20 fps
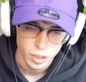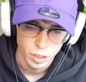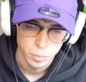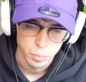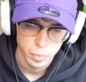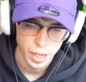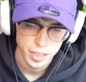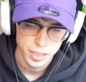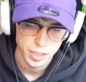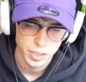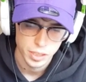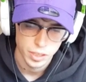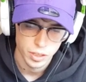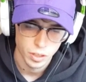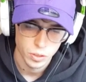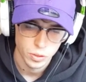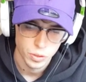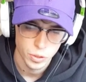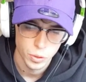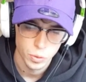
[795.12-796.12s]
Baz has
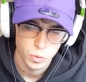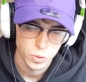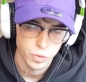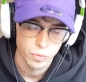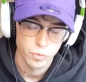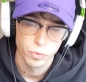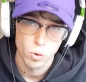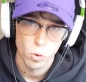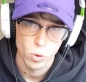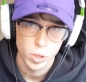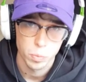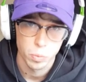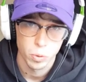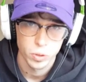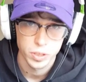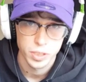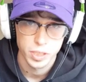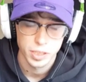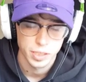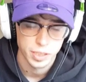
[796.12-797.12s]
scored 240
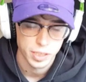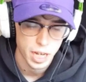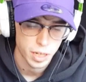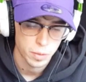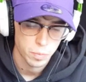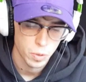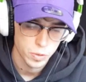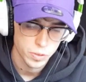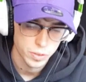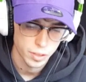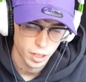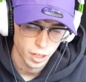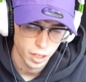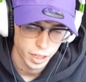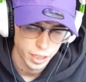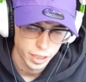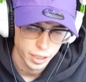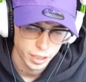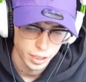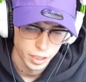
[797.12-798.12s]
points, 2nd most in the
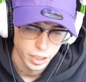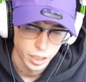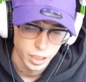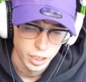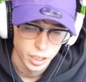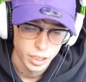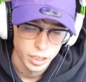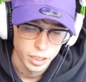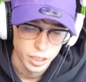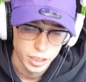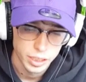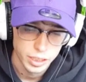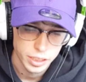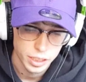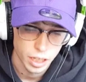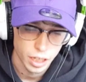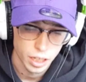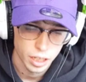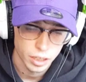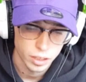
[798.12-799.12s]
league. He's
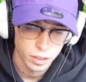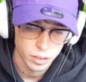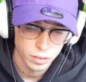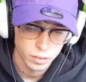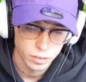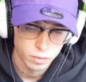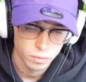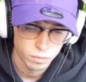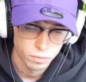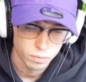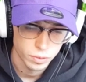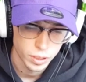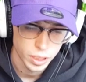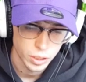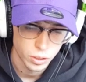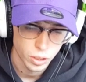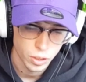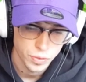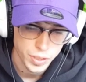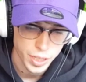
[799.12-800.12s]
got really
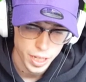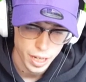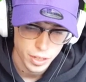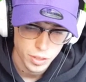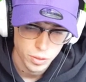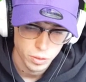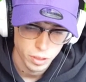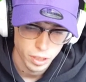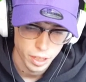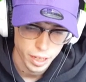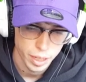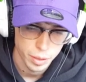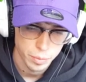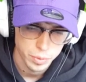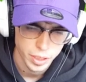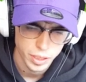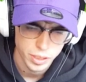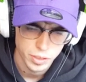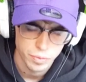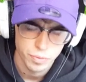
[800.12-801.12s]
tough schedule. I think
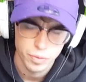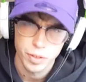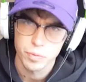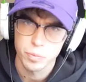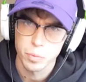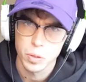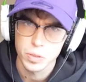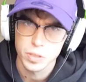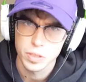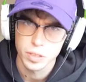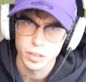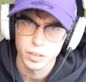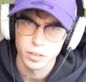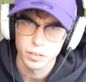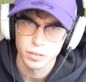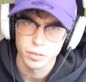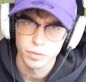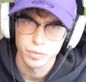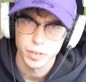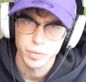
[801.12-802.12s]
it's the 5th
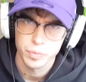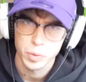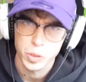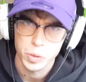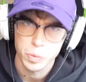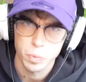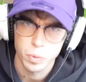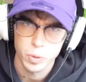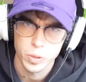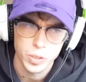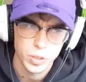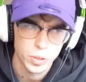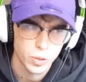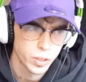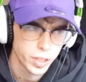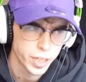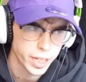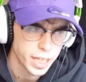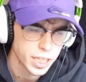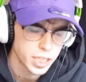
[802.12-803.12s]
most points
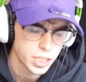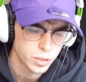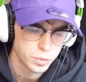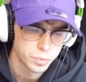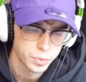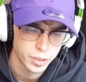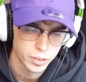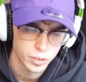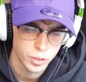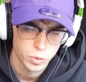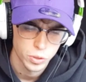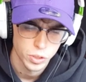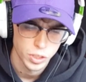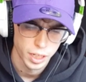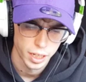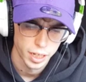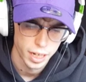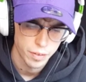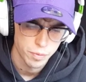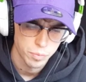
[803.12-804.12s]
scored against someone,
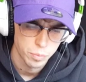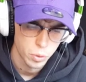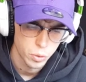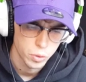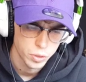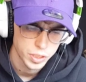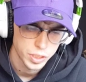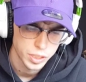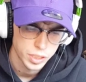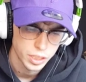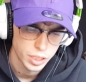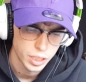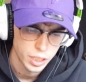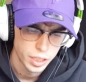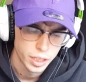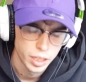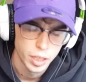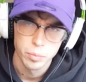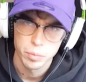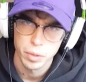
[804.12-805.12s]
211 points.
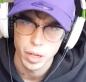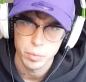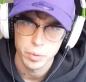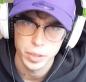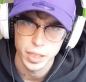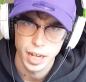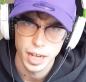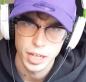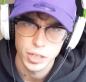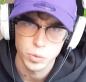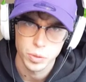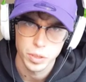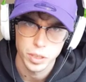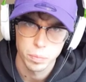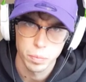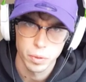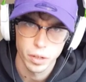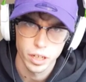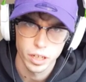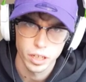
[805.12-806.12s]
Bet me last week
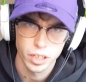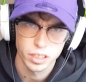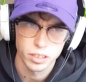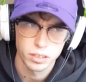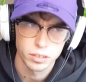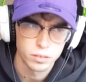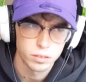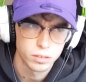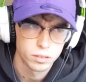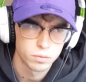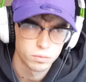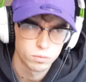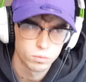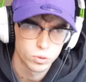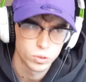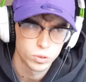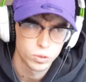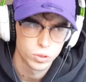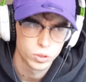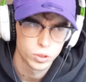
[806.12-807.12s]
by
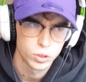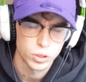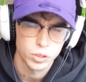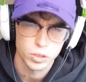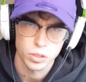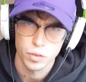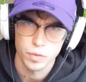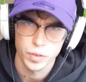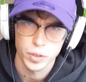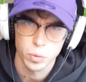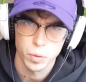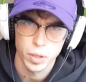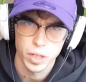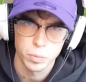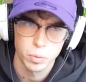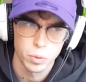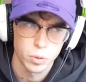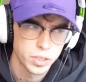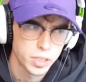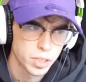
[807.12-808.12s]
just over 20
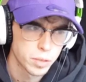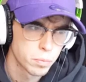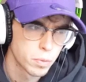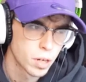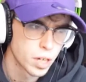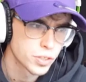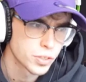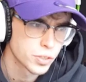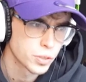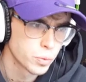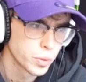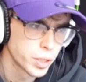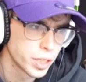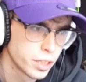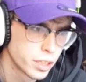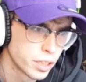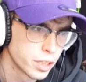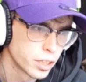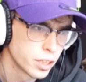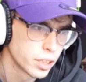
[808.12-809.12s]
points in a monster
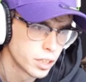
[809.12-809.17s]
week.